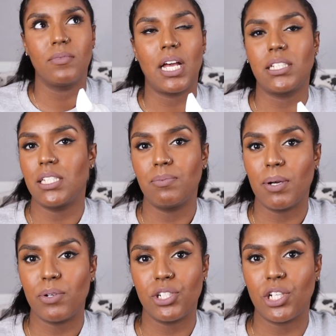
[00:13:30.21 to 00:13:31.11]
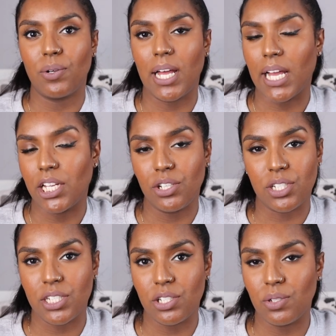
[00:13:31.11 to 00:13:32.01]
I did my wash and go like I
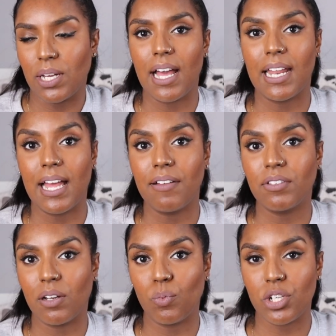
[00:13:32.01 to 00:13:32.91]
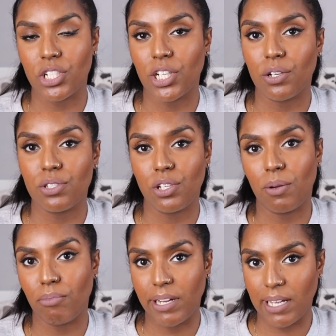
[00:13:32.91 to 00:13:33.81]
usually do, and I have done wash and go's
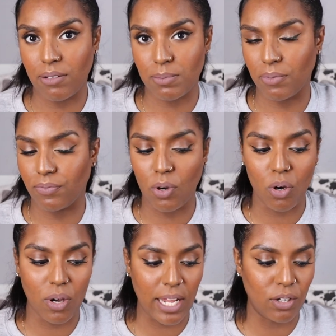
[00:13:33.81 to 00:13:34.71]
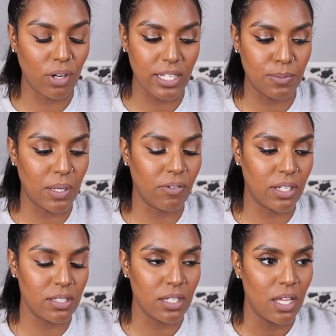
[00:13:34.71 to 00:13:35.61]
tone braid outs before and not
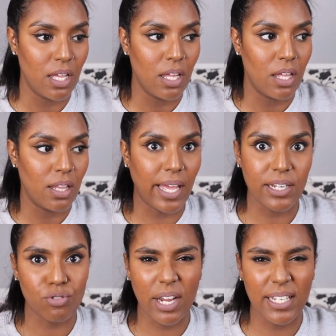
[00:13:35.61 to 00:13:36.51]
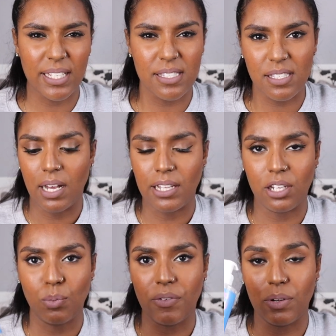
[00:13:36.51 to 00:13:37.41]
experienced like dryness. I don't
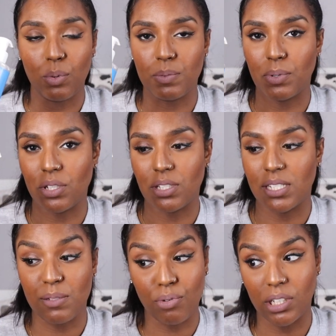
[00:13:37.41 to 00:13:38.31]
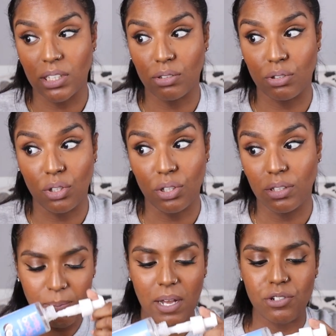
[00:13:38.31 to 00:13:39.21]
know whether it was because of this product or not,
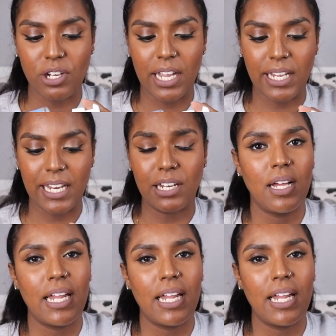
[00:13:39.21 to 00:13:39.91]
but I'll try it again.